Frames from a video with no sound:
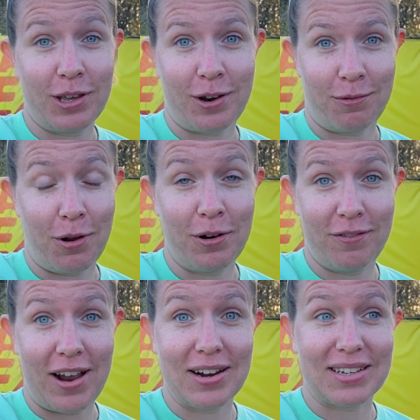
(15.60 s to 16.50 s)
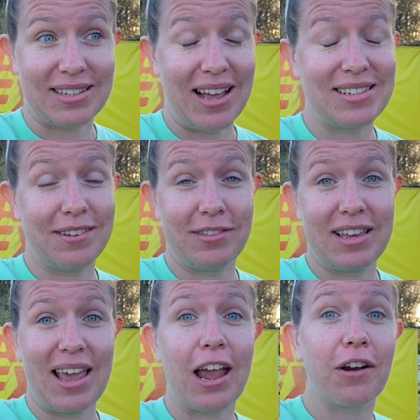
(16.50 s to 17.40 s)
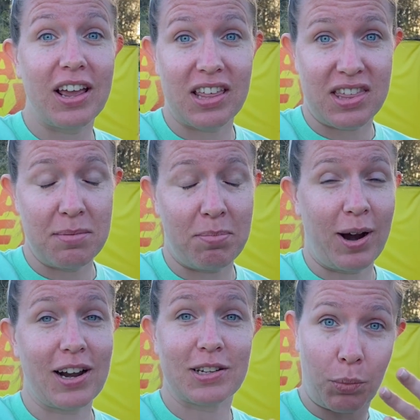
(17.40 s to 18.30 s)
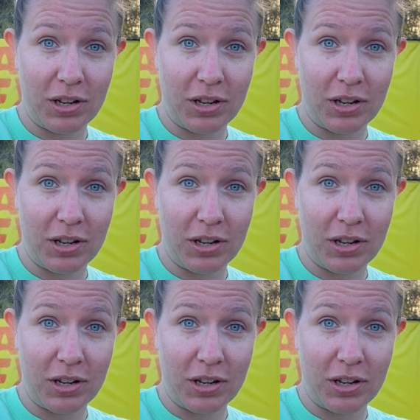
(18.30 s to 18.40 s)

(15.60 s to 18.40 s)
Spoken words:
coronavirus, lots of the area theme parks,